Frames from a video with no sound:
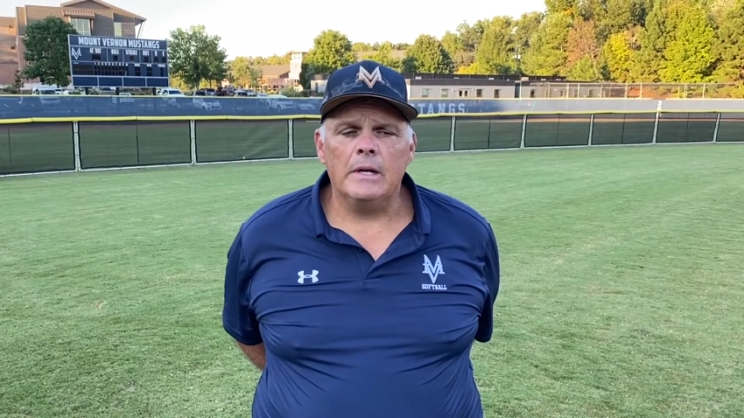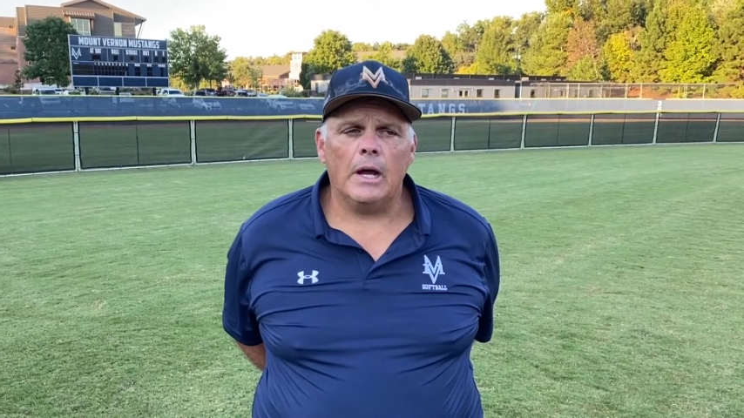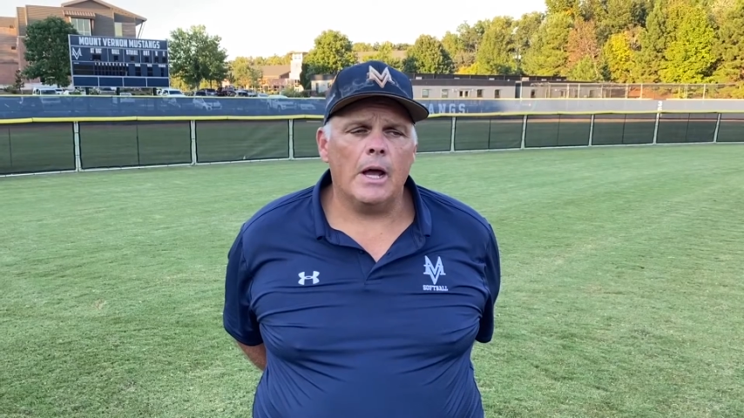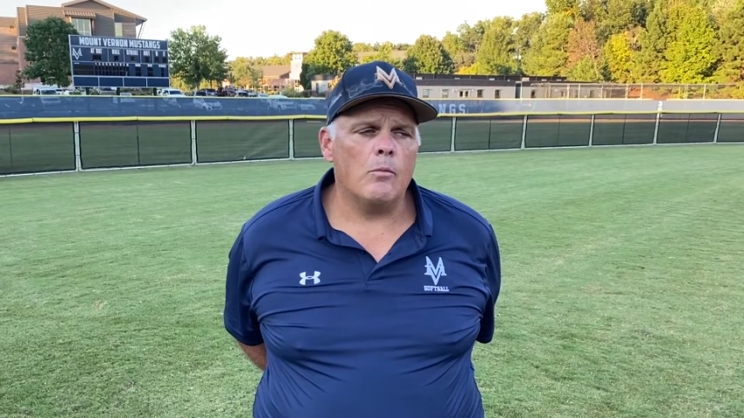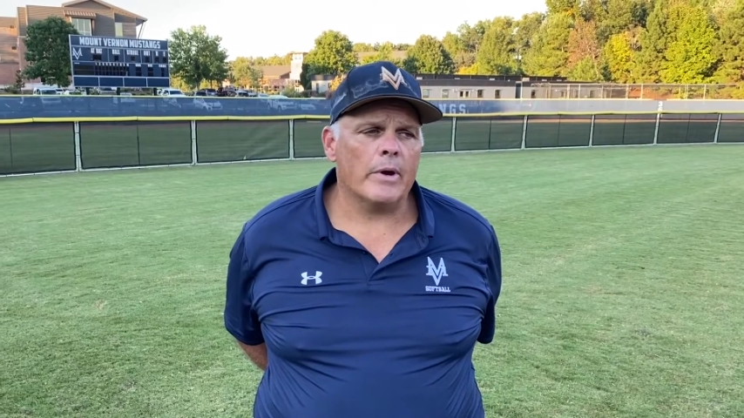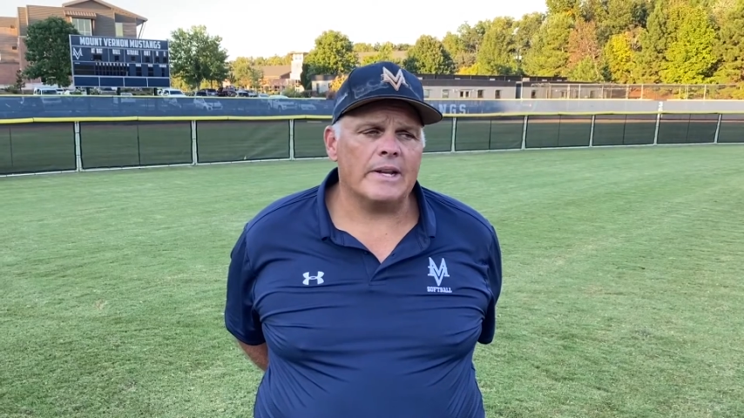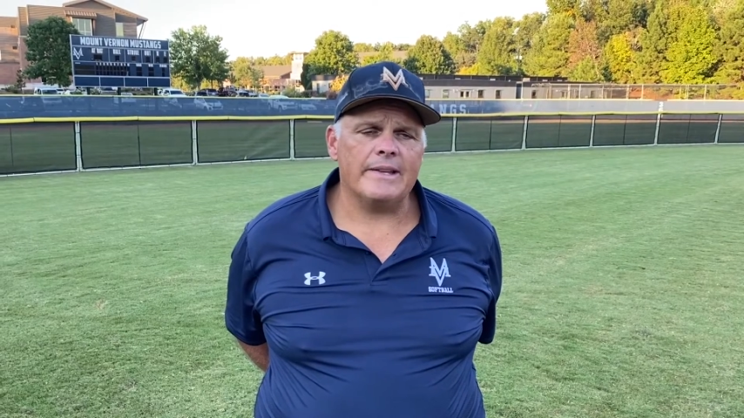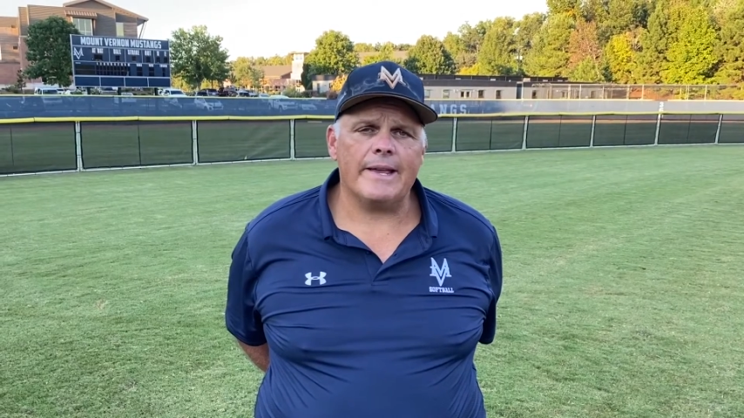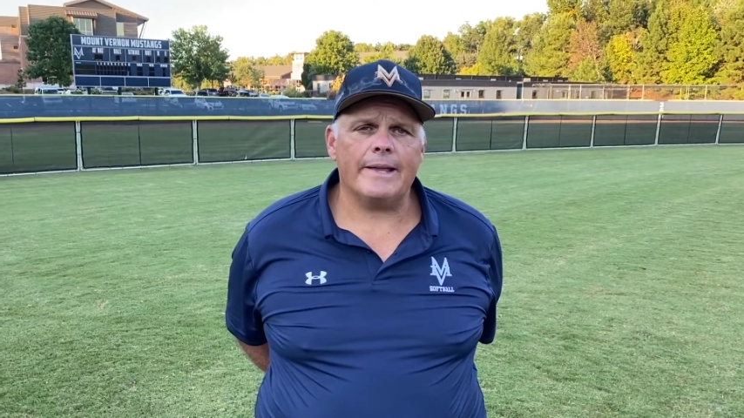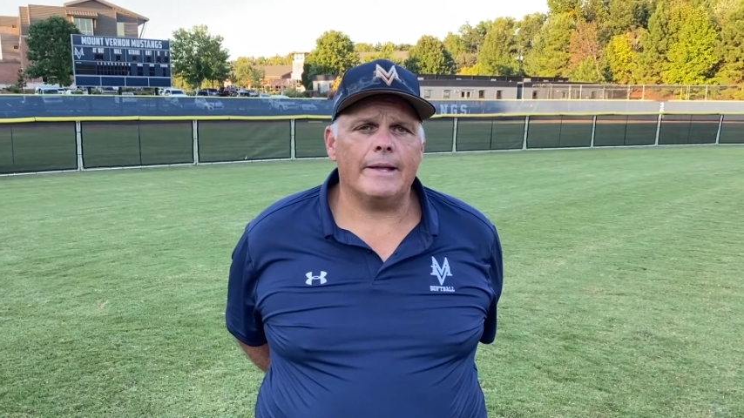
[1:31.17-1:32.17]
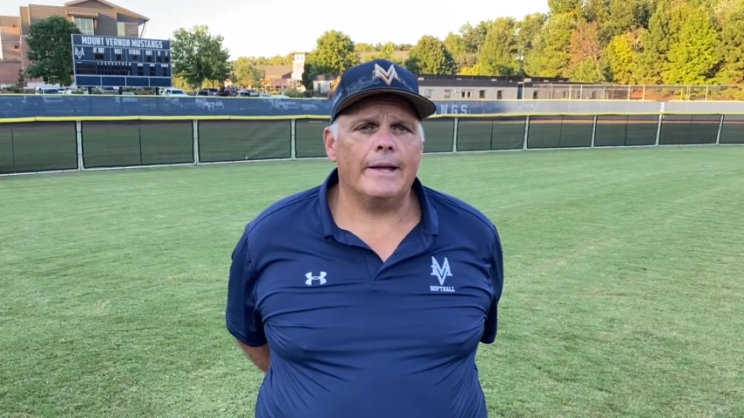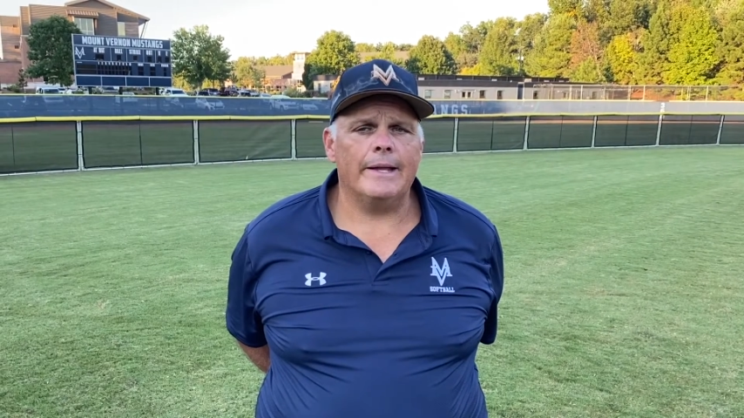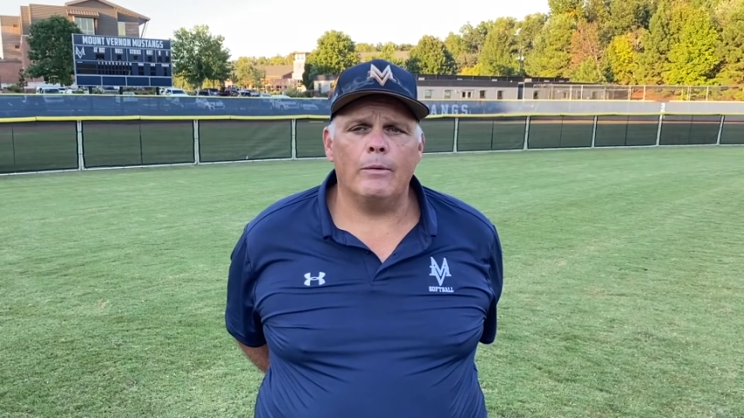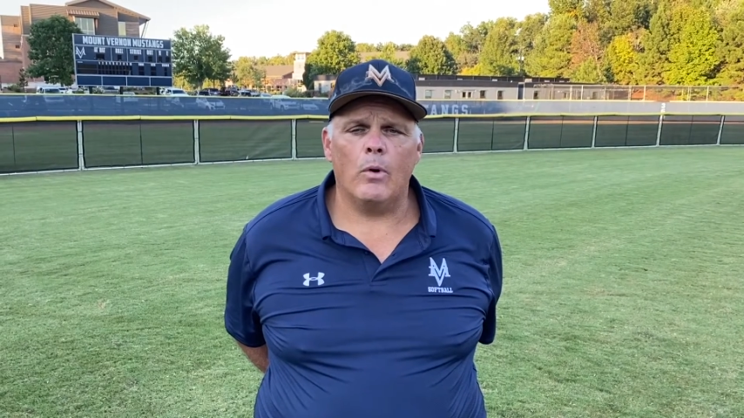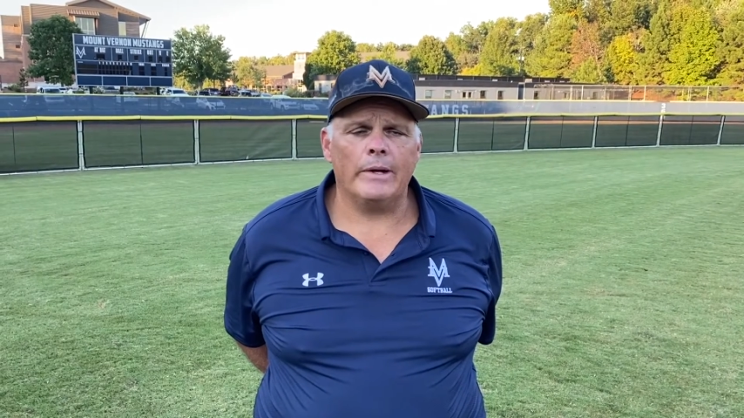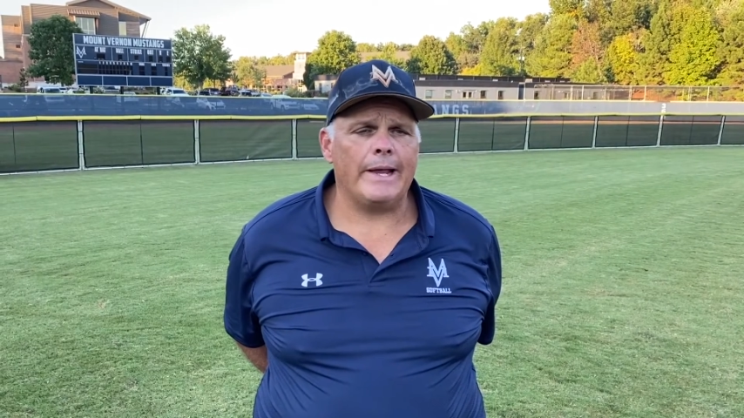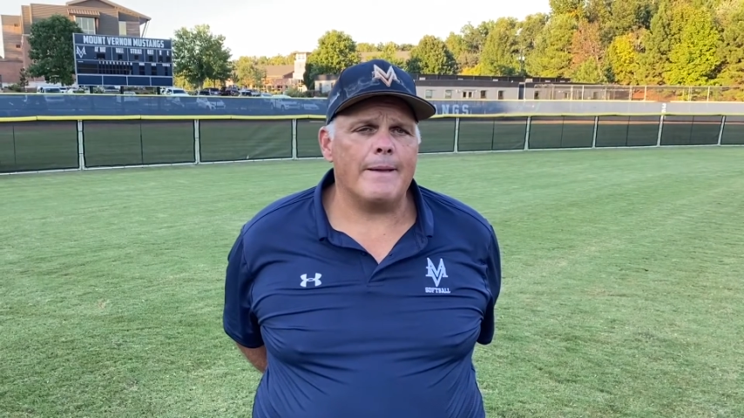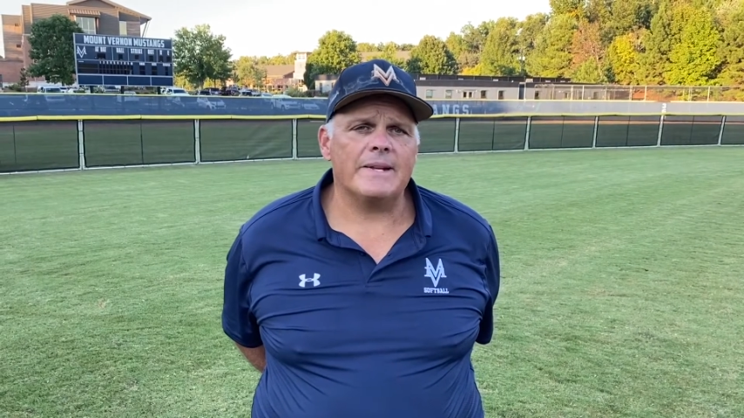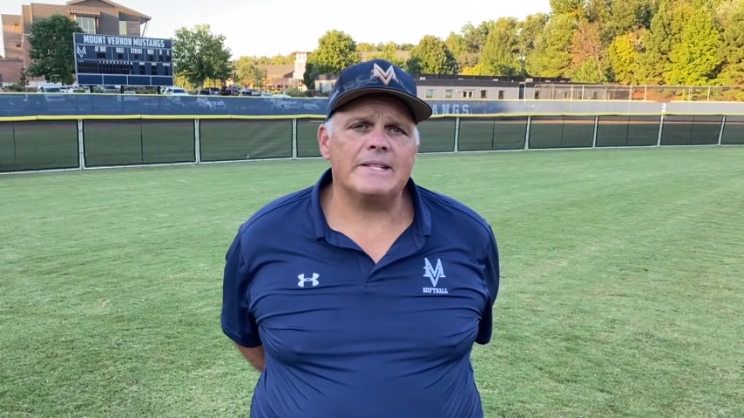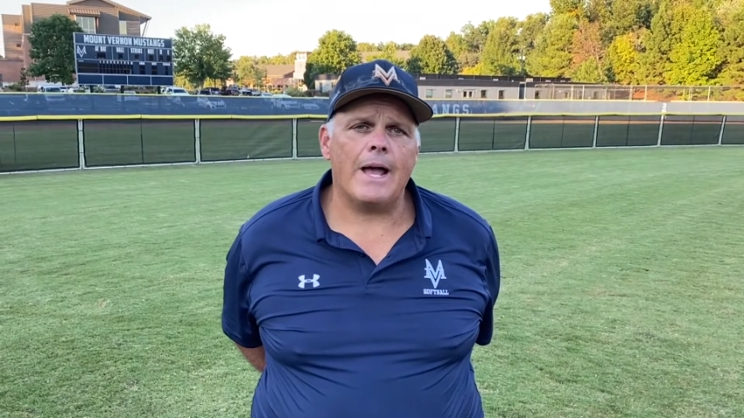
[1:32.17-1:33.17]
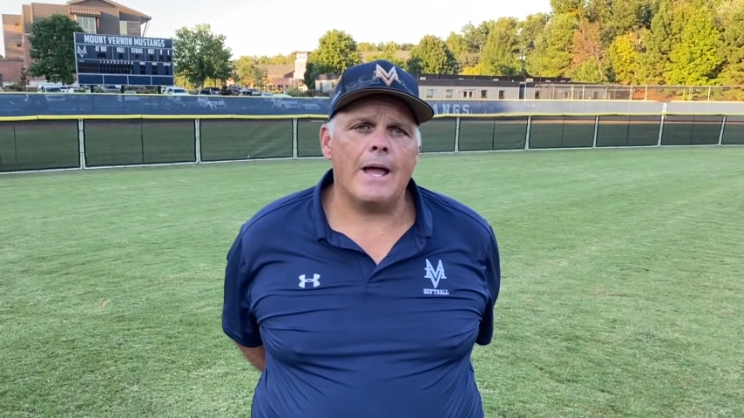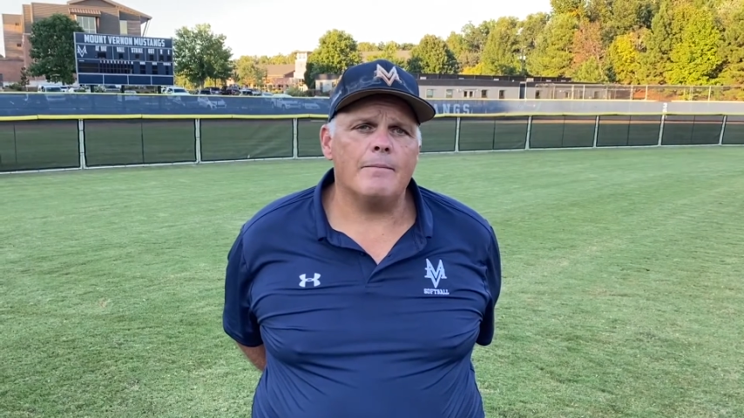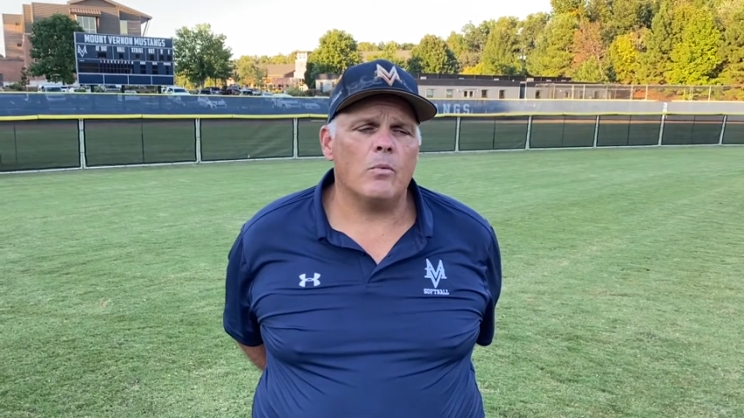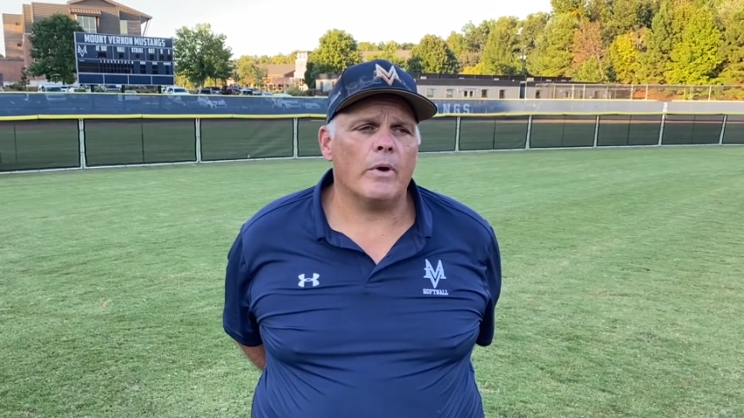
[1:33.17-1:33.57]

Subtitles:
we're going to take one game at a time.